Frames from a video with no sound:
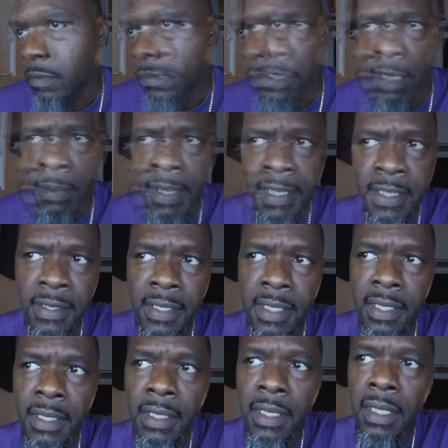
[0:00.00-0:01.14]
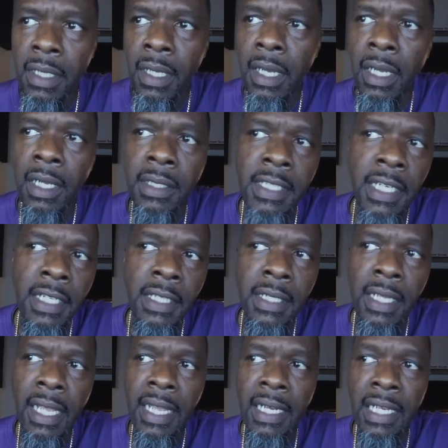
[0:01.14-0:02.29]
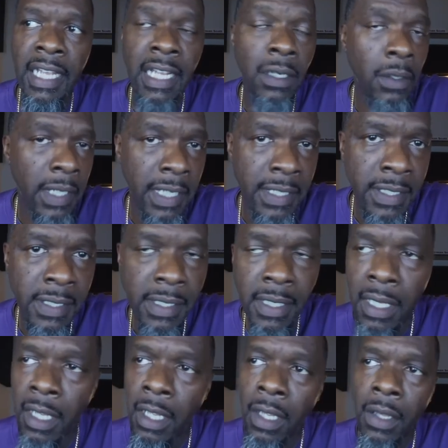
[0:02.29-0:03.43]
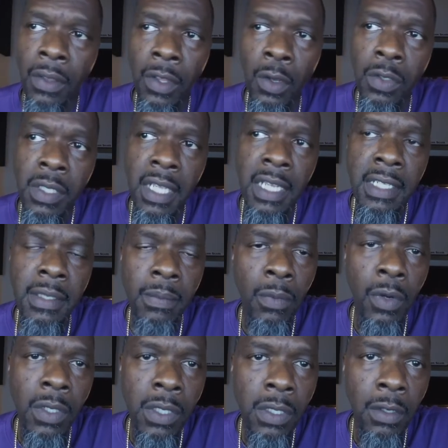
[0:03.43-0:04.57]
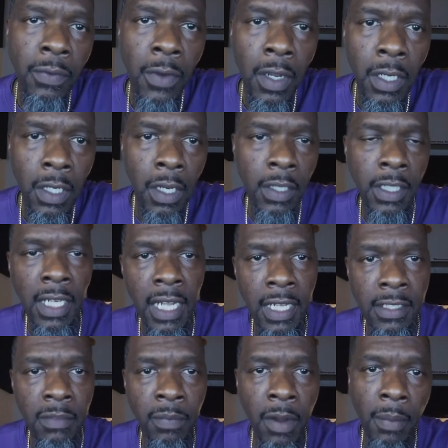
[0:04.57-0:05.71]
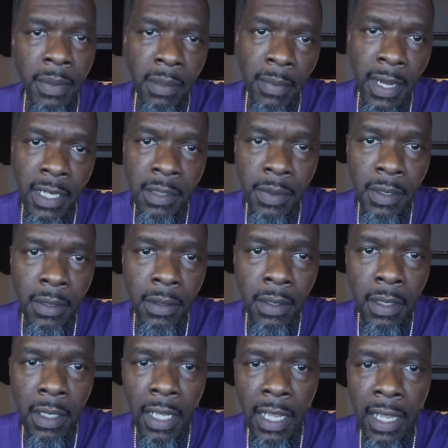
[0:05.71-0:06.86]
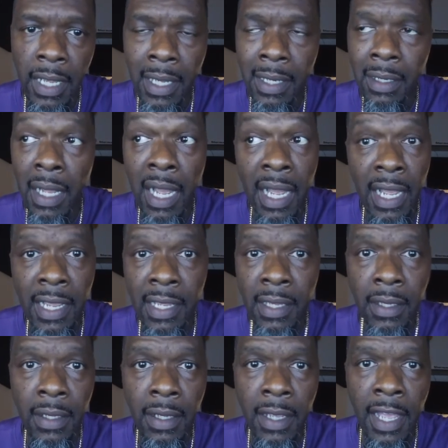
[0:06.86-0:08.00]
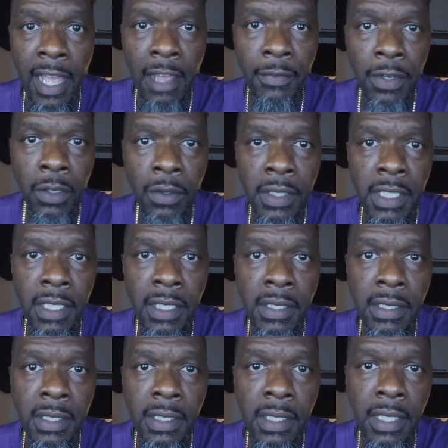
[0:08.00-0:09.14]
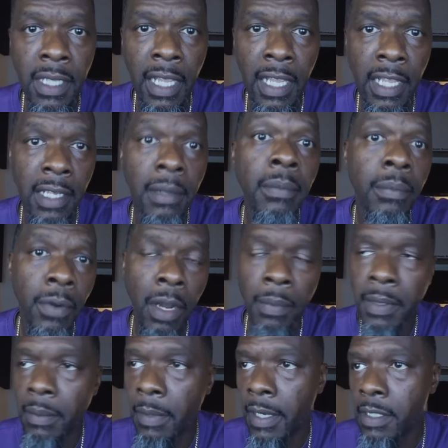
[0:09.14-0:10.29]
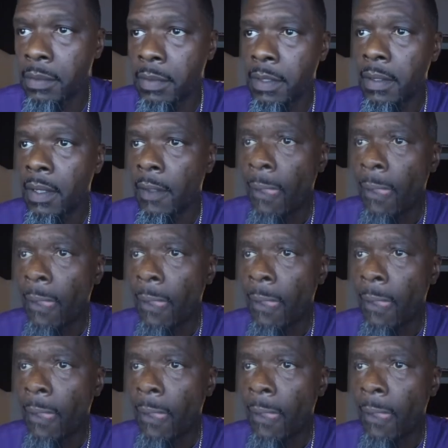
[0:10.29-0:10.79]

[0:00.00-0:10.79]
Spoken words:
Sub-agency, tenant, and landlord agency, those things more so fall along the lines of property management, and I have no dealings in property management.